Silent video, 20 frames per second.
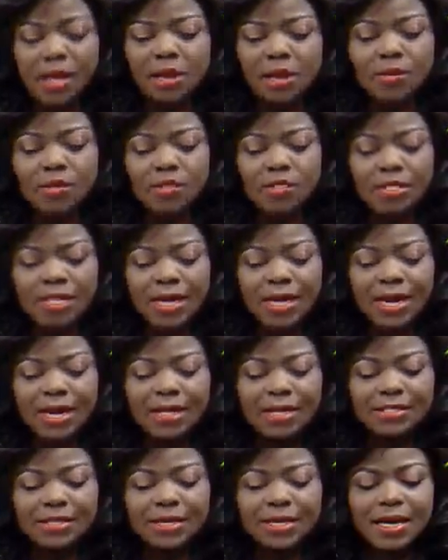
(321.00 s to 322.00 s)
wase
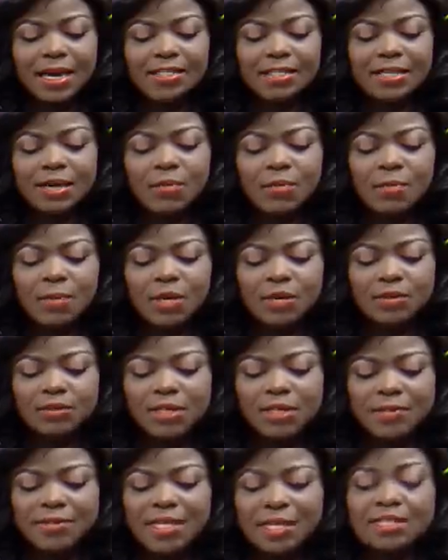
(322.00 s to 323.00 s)
yenka nche Gracia Women of
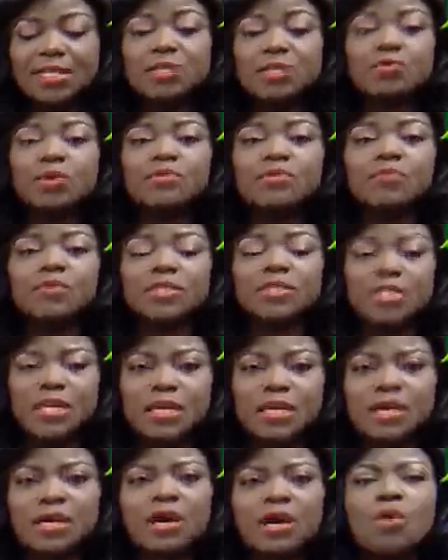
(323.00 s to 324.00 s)
Substance Network for
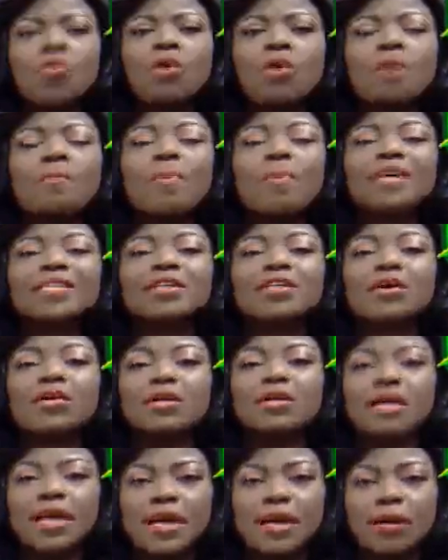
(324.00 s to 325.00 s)
say one patch
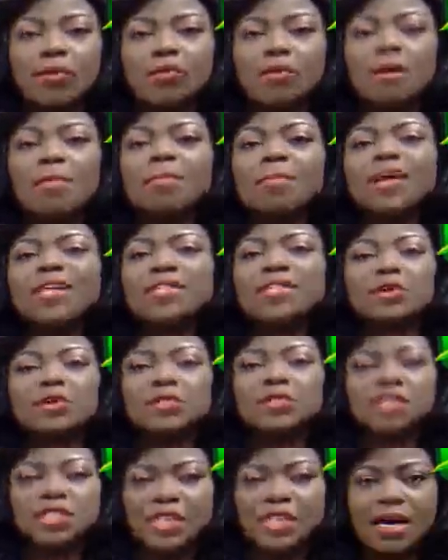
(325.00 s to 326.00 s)
on ne one patch
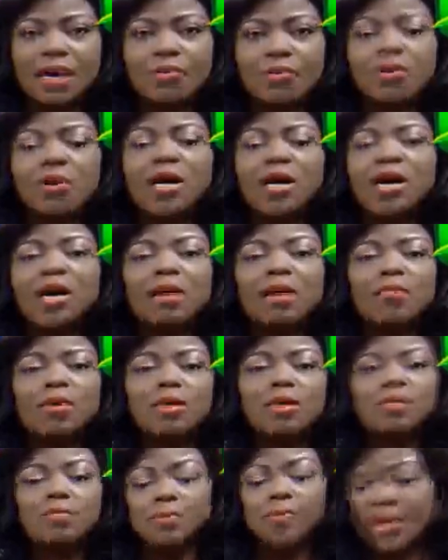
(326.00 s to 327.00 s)
china one kan
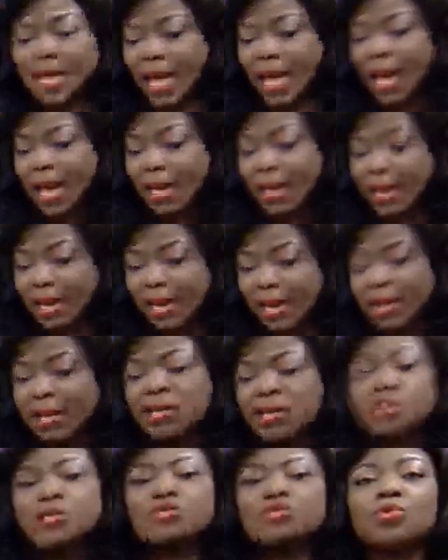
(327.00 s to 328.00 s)
aboni bia na
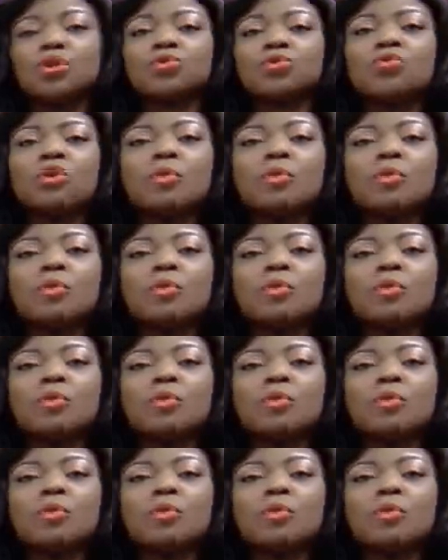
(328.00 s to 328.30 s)
so wase o